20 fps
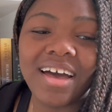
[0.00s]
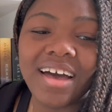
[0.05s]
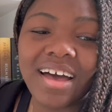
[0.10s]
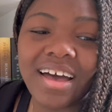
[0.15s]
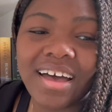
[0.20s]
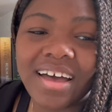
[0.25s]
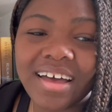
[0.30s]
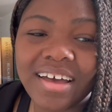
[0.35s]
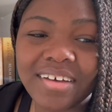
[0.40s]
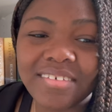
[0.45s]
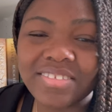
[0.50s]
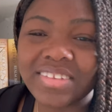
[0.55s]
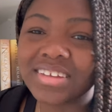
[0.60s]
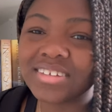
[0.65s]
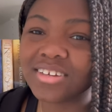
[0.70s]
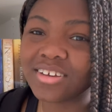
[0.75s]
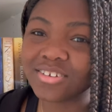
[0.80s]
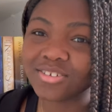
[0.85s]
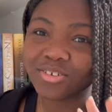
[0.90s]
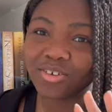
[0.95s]
Um, that's
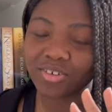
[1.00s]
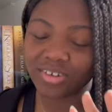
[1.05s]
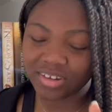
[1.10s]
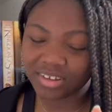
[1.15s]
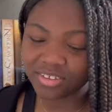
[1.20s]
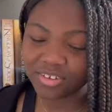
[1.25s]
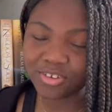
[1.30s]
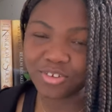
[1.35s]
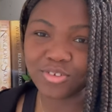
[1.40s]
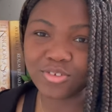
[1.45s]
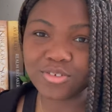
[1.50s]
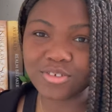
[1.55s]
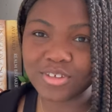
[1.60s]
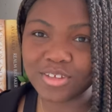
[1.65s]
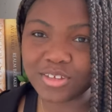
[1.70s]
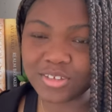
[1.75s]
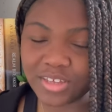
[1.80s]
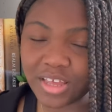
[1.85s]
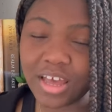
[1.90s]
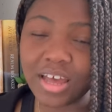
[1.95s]
also another
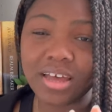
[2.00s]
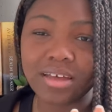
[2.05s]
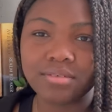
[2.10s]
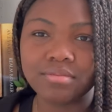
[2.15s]
useless, uh,